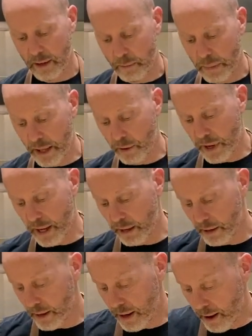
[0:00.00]
by the way,
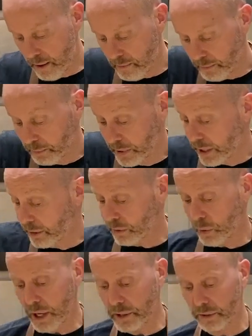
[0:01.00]
cutting
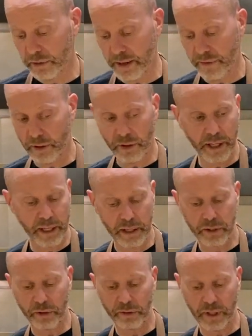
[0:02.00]
squash is definitely an
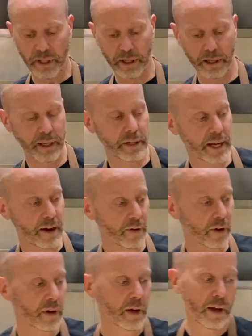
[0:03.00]
interesting
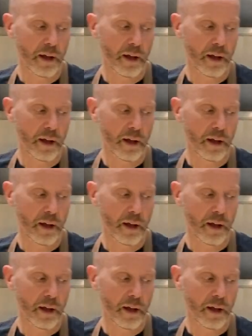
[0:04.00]
endeavor.